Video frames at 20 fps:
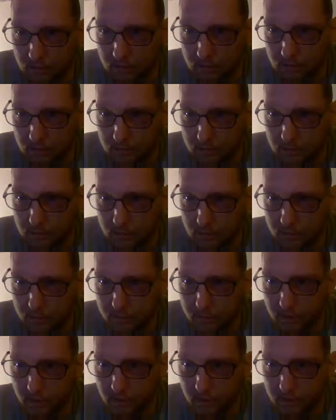This
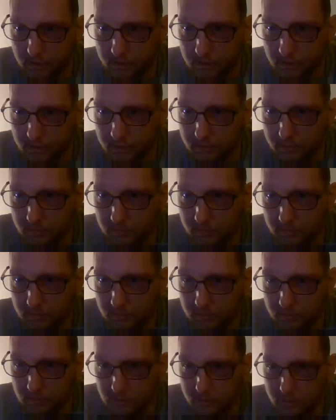dream come true
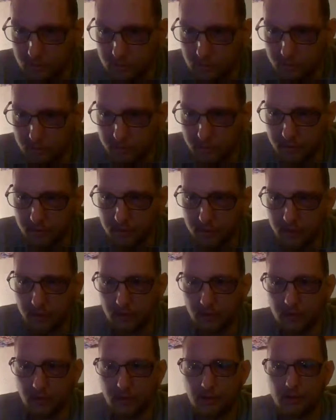just to be
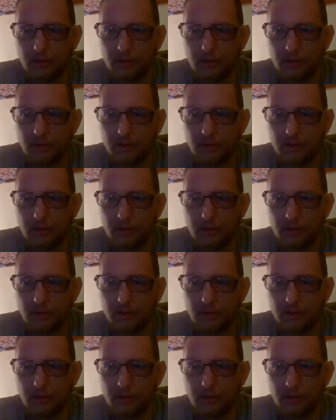here.